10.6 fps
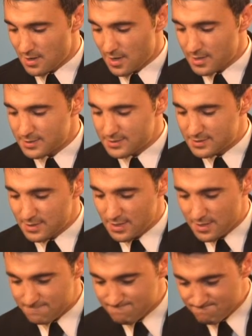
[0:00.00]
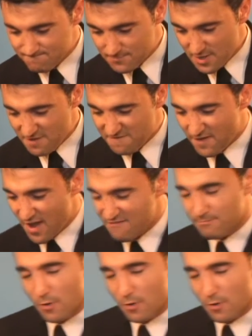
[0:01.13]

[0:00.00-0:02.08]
Now you see, if I have